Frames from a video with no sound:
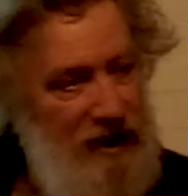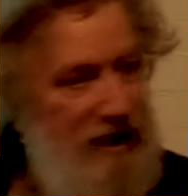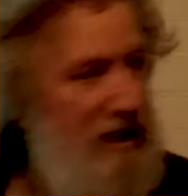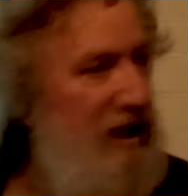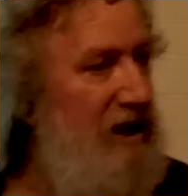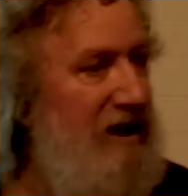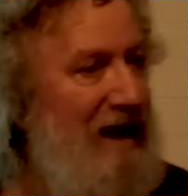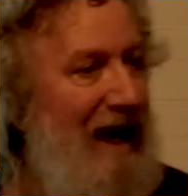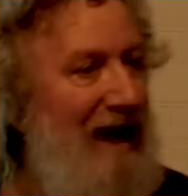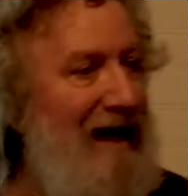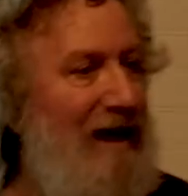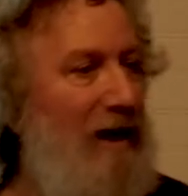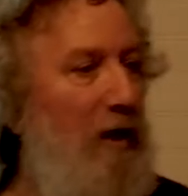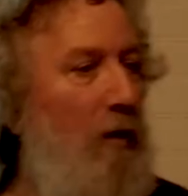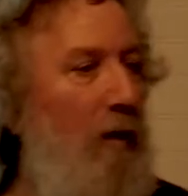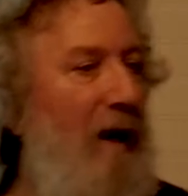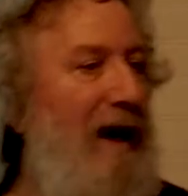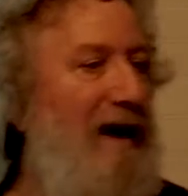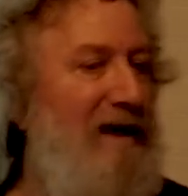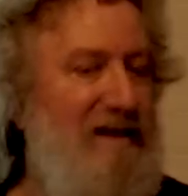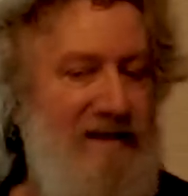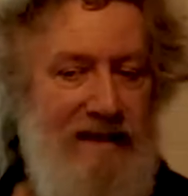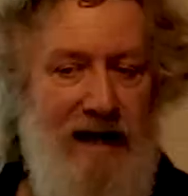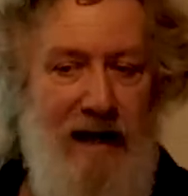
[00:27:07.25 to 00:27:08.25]
it, you take it
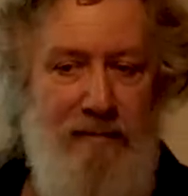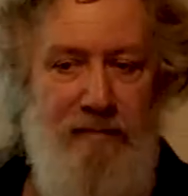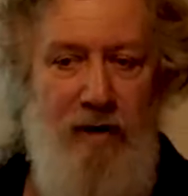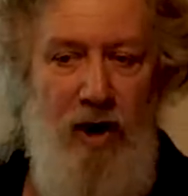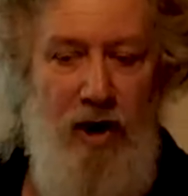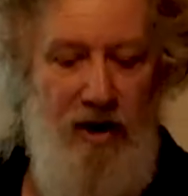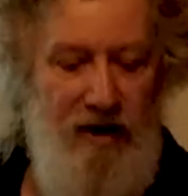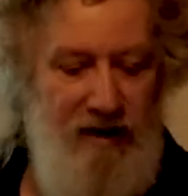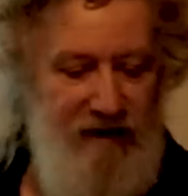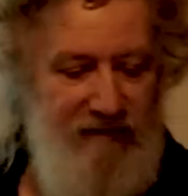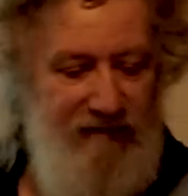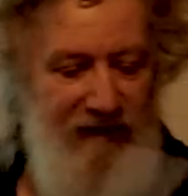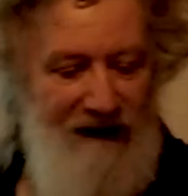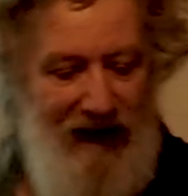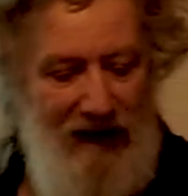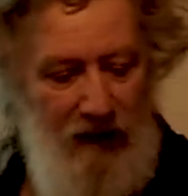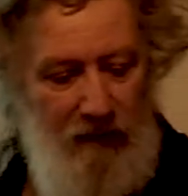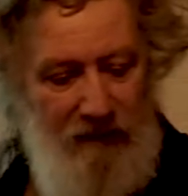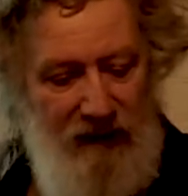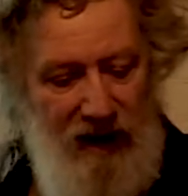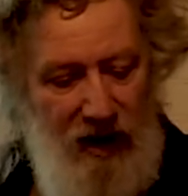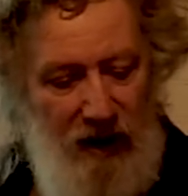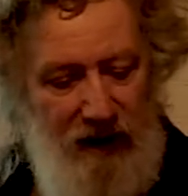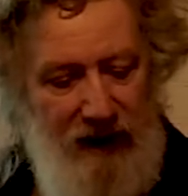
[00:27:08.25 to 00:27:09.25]
away. It's not part of the final
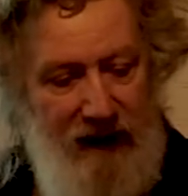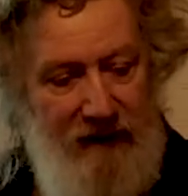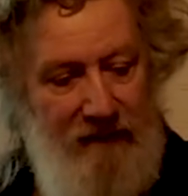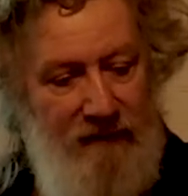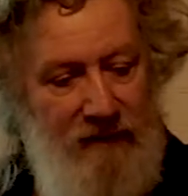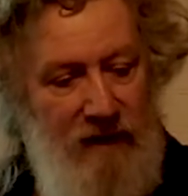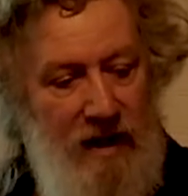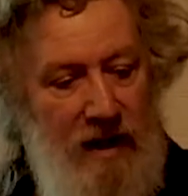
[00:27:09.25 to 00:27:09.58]
building.